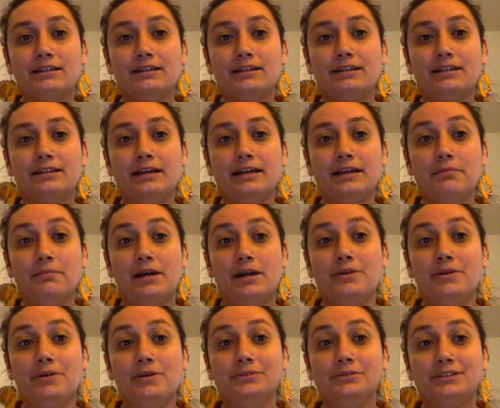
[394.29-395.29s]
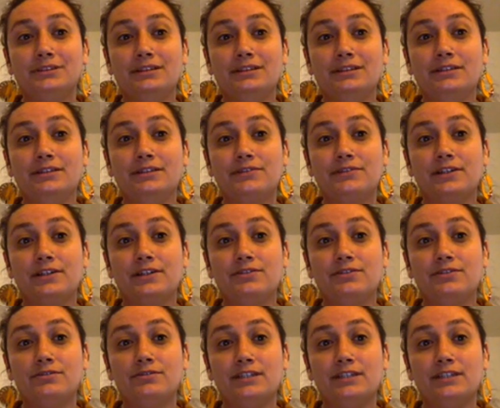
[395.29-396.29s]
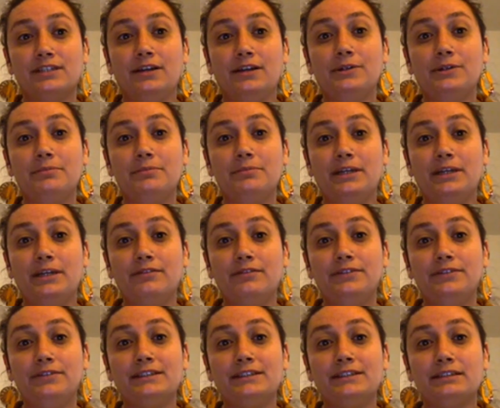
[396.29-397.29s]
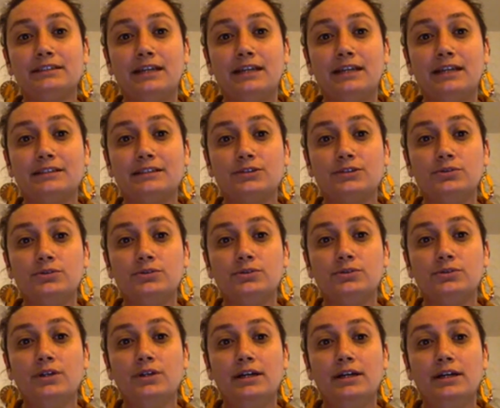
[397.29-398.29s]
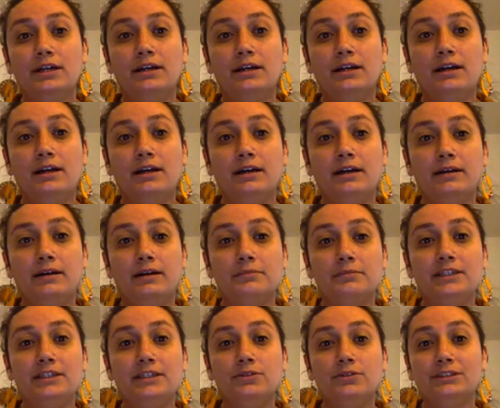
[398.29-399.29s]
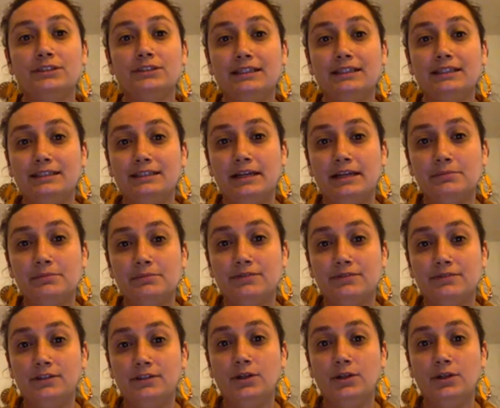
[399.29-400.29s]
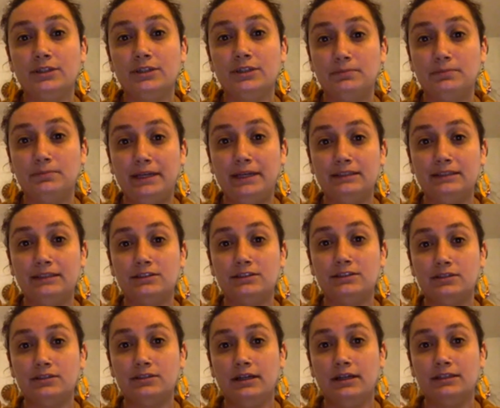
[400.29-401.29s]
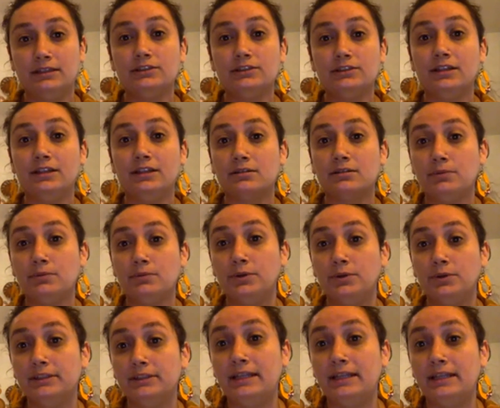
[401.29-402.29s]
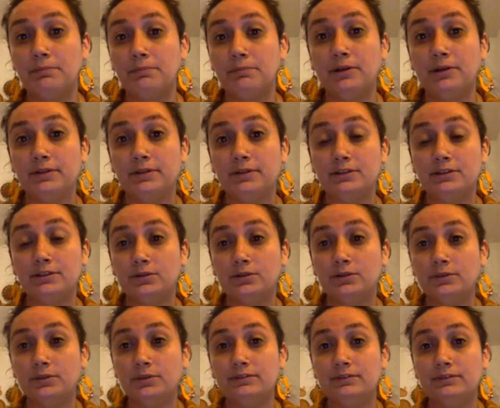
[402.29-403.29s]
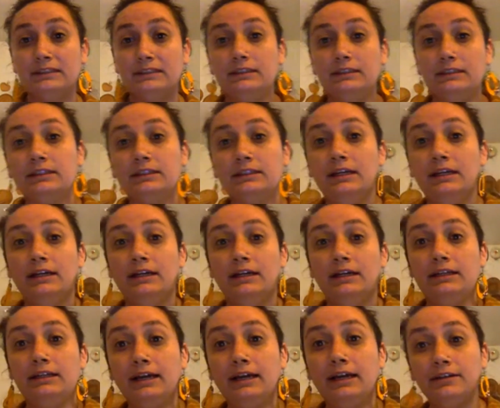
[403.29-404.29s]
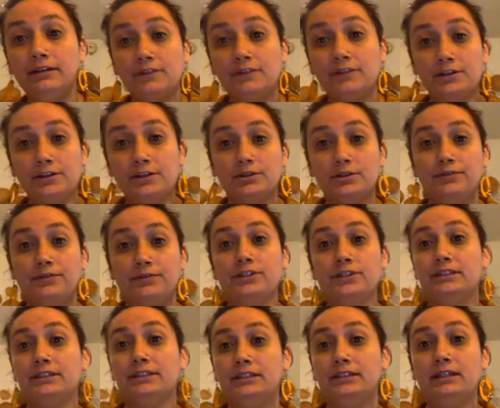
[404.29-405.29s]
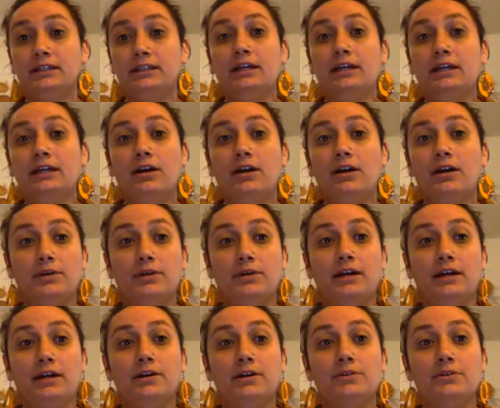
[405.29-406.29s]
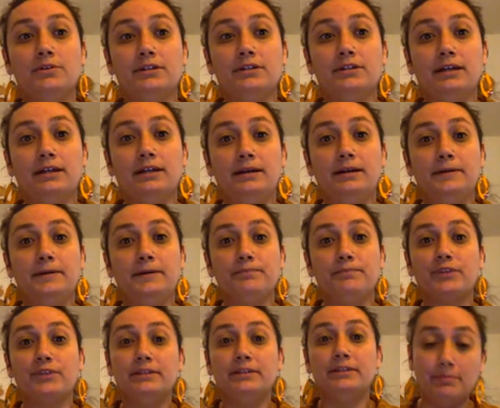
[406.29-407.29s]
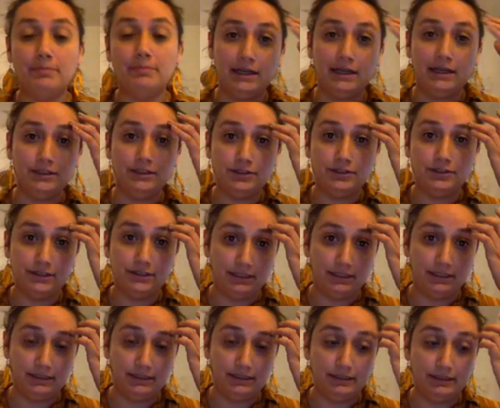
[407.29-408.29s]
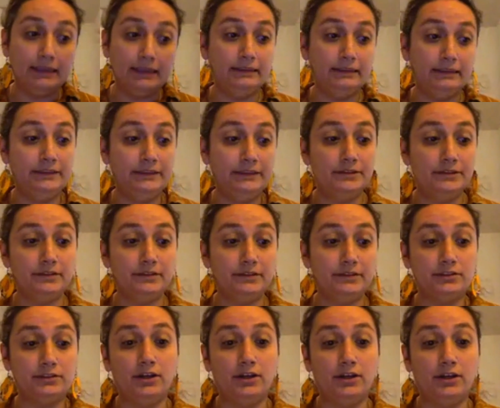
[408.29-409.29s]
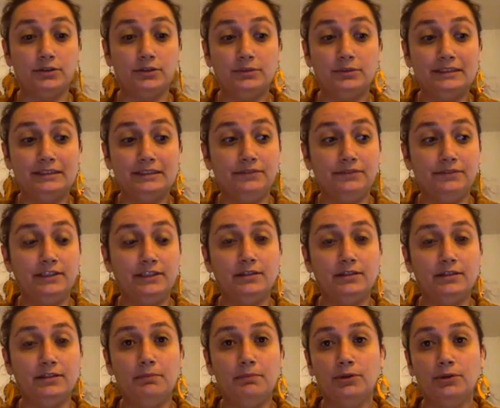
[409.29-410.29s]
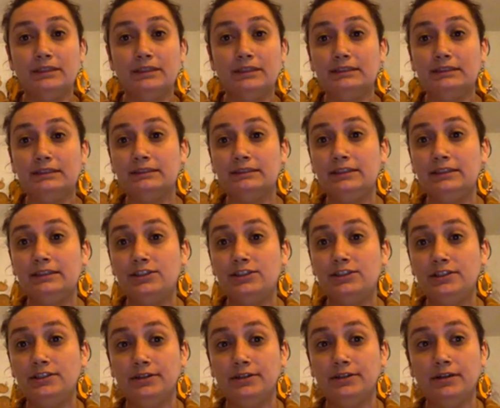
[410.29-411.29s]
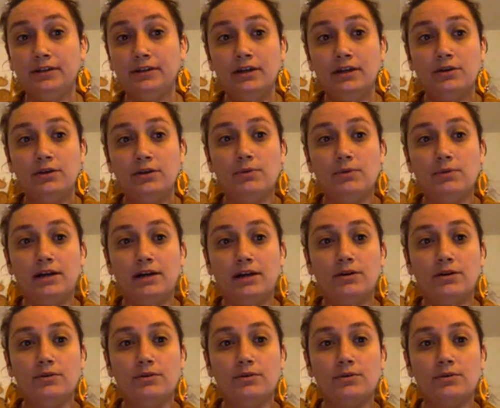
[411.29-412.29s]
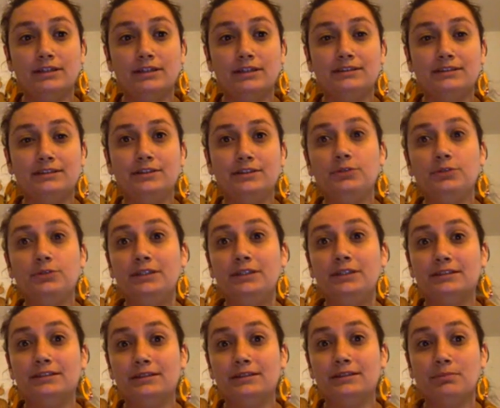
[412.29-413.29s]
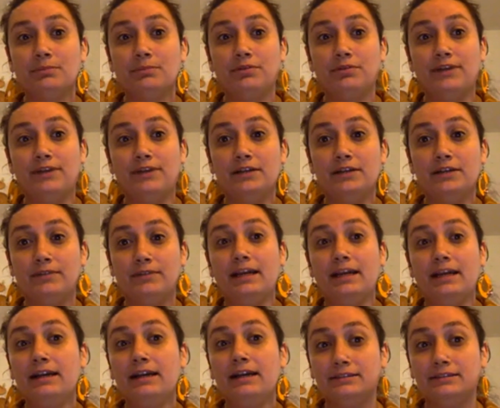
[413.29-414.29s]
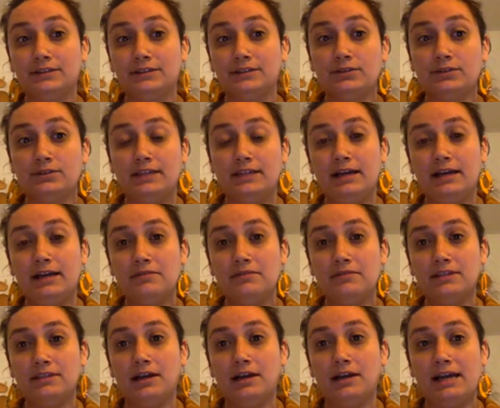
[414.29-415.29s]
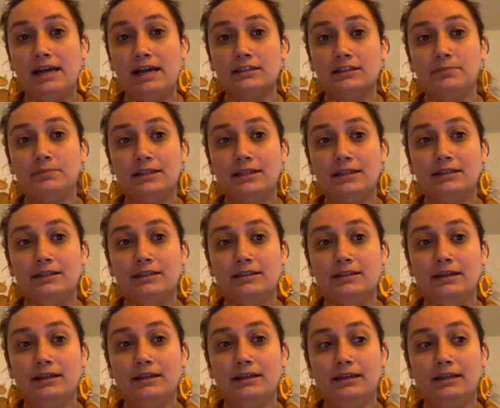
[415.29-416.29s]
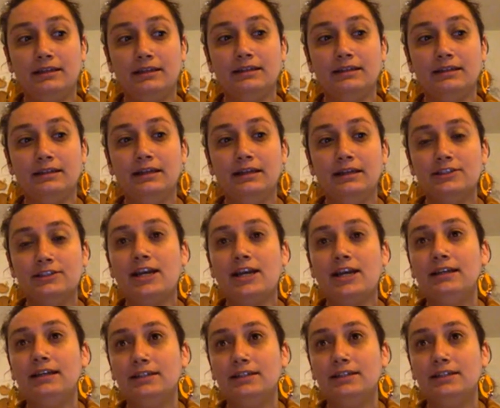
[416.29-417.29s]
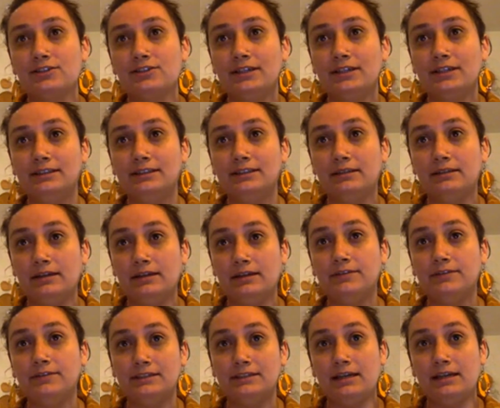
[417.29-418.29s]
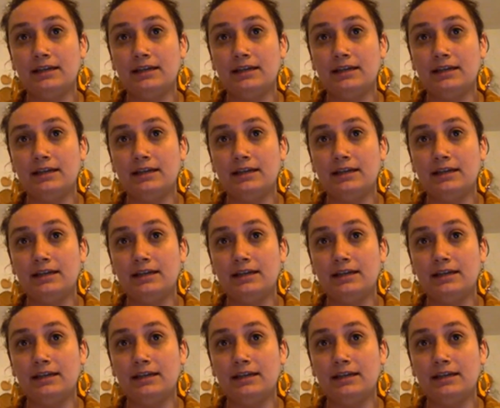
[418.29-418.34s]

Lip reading: amount of their salary and benefits not to equal 10 times of the lowest paid SAWS employee in that period. So we've seen a lot of controversy around the managers and leaders of SAWS receiving bonuses each year while continuing to provide rate hikes. And so that has been a challenge, I think, every